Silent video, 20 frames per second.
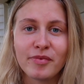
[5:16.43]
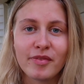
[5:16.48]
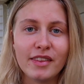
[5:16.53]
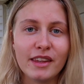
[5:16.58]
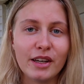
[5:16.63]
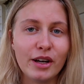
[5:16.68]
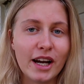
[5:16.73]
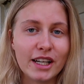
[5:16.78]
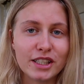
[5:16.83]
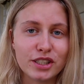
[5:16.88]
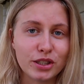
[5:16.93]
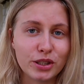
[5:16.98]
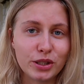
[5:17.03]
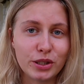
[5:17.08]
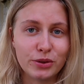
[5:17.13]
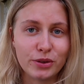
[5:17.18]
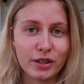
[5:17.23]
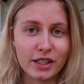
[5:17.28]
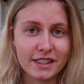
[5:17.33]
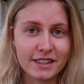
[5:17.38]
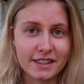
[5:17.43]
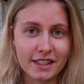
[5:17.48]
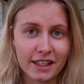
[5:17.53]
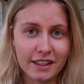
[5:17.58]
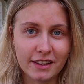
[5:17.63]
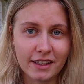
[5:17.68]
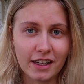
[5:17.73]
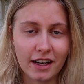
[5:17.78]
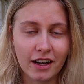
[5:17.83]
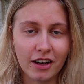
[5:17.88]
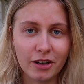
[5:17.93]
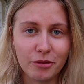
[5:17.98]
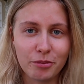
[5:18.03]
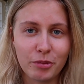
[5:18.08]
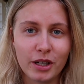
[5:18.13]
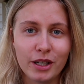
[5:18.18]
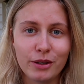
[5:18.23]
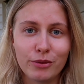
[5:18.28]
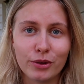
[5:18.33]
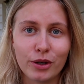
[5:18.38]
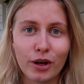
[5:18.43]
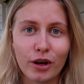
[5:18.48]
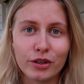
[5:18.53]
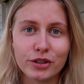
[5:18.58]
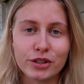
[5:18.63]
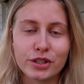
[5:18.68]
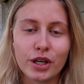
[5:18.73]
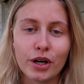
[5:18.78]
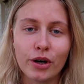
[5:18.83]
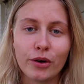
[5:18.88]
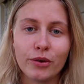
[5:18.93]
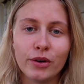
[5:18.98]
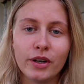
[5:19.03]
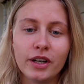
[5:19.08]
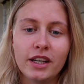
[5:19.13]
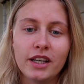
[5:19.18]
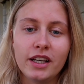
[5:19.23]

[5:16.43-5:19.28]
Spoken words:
they're actually who they say they are, but it would also